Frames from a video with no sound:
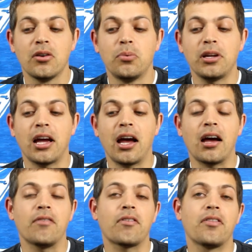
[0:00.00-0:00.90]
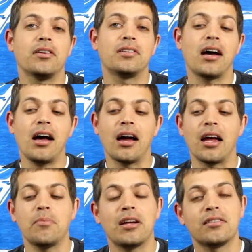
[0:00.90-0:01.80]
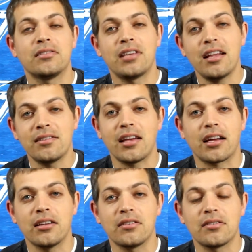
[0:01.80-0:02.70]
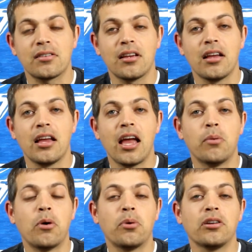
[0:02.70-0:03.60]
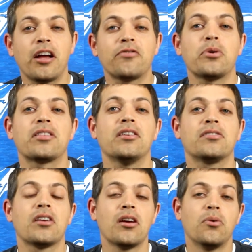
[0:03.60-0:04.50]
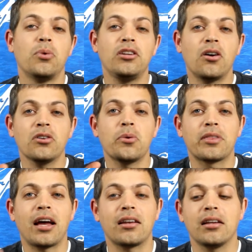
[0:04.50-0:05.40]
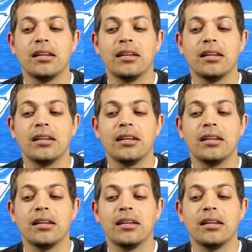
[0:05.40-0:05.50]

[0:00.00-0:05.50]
We have the time, 10 seconds, and what we're left with is we don't know what that